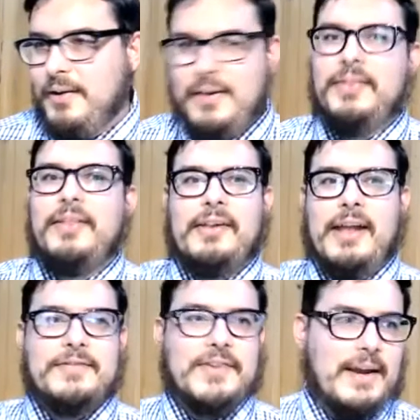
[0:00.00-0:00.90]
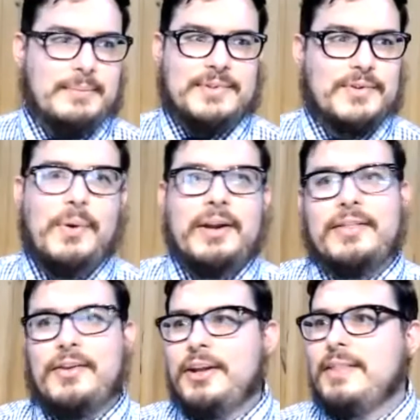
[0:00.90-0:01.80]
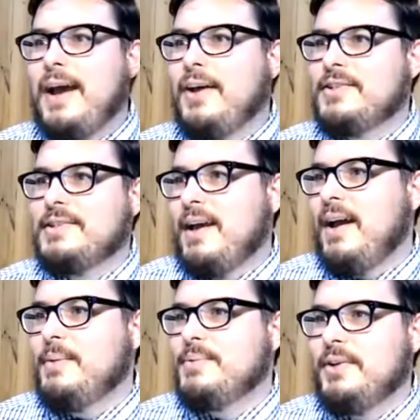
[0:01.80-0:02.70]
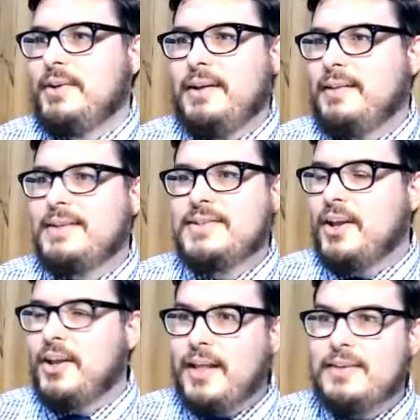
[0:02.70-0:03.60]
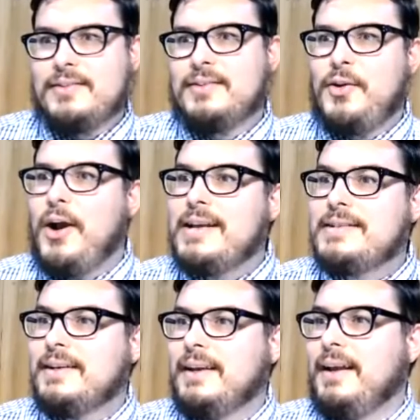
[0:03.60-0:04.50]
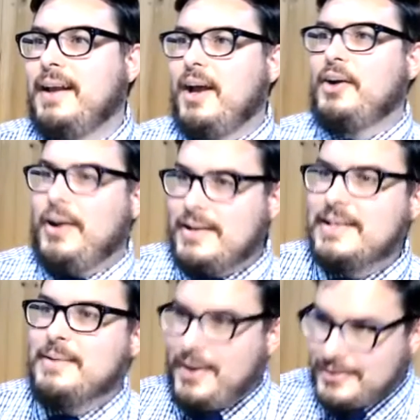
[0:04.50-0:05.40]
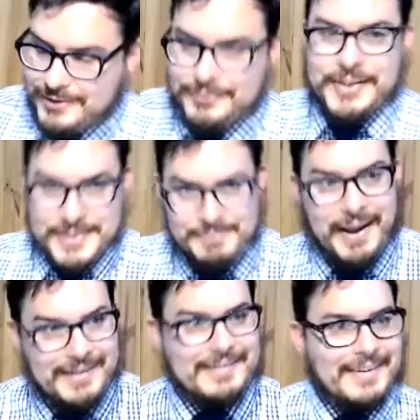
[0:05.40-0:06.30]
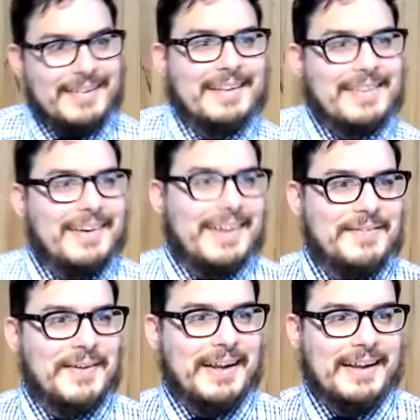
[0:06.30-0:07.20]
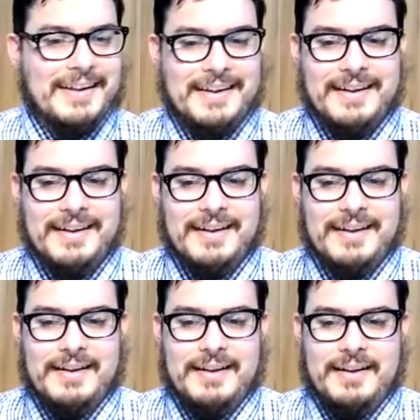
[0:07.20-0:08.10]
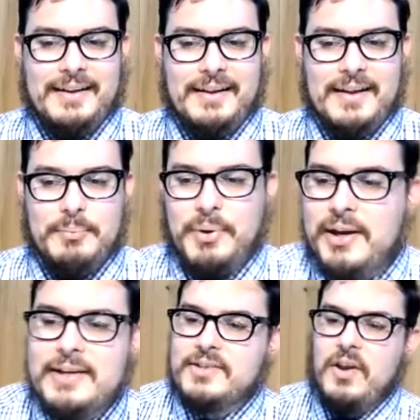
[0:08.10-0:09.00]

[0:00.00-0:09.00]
In their lifetime, 20, 30,000 times. And you're like, that's crazy, a crazy amount of respect that they're giving. But it is